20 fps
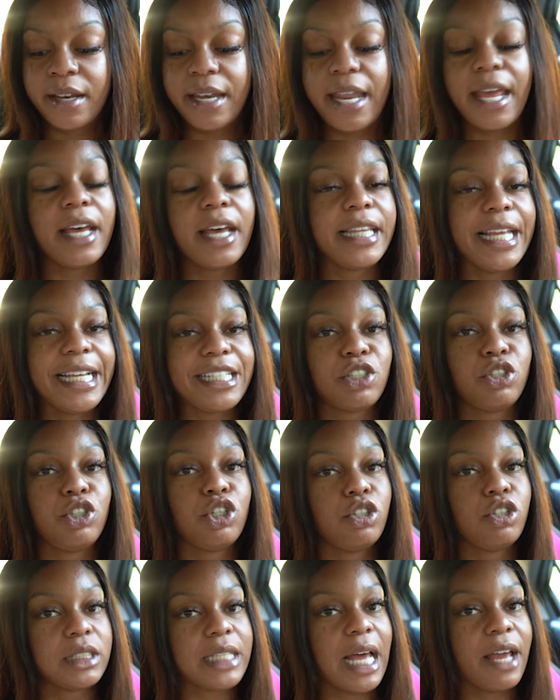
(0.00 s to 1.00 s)
They'll let you
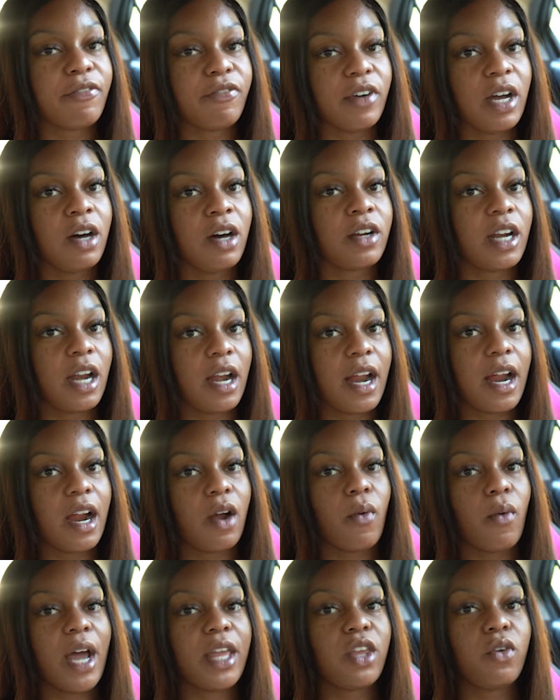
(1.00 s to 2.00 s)
use their phone in
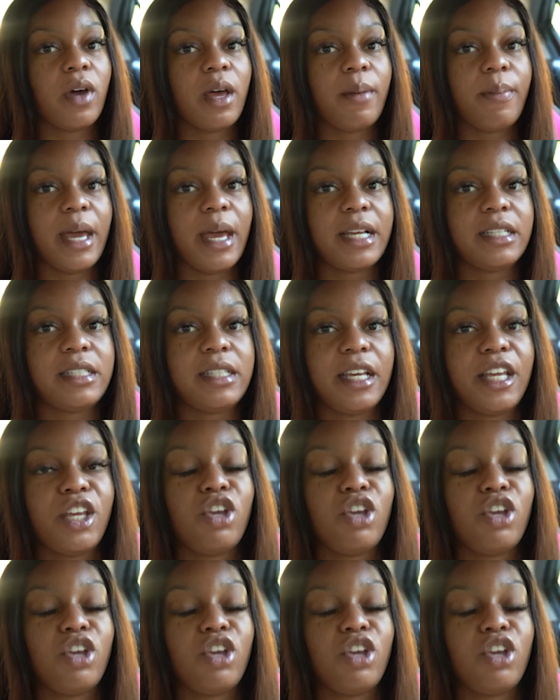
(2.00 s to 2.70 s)
there while you at basic.